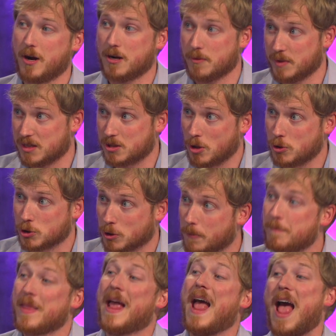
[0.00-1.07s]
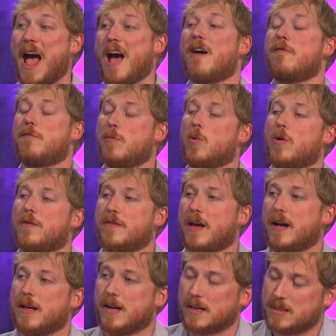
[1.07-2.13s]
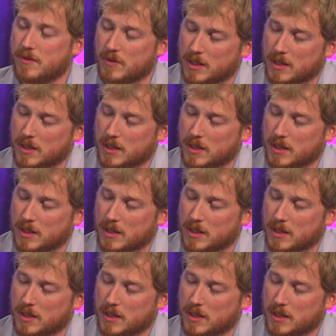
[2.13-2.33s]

to be social, have more of that connectivity.